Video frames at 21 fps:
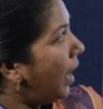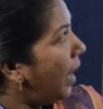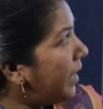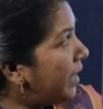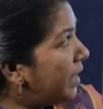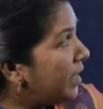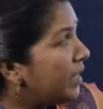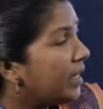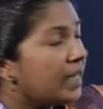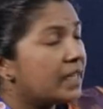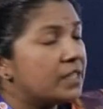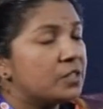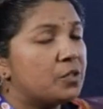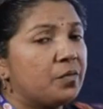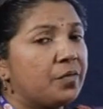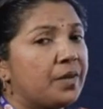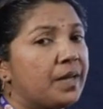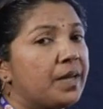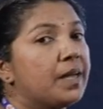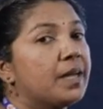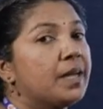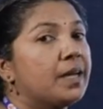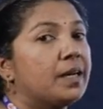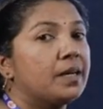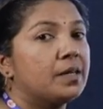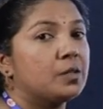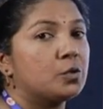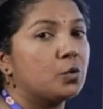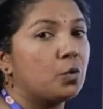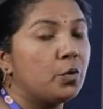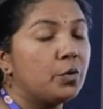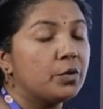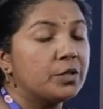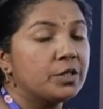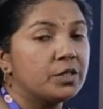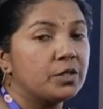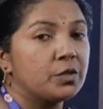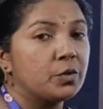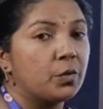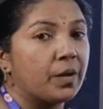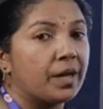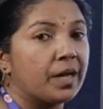And in the case of a solution
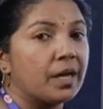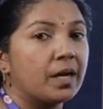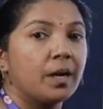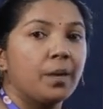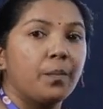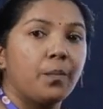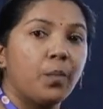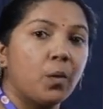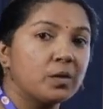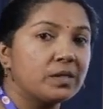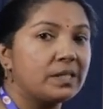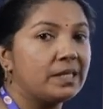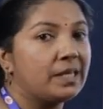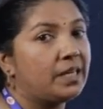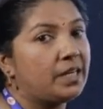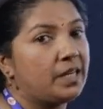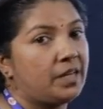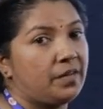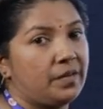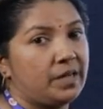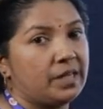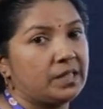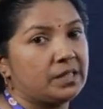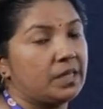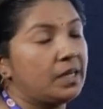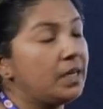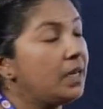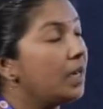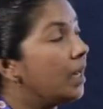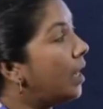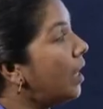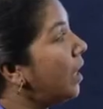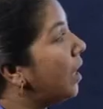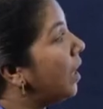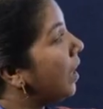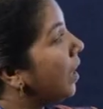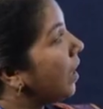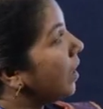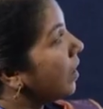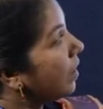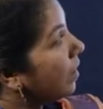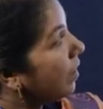showing positive deviation,
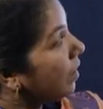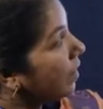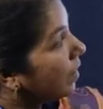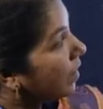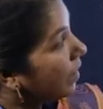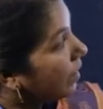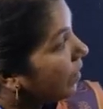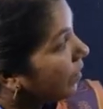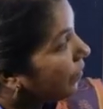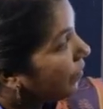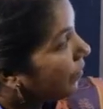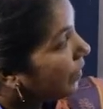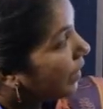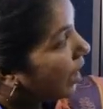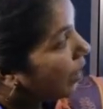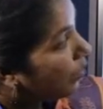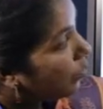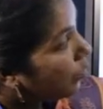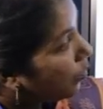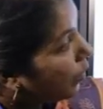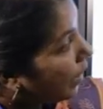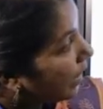we have to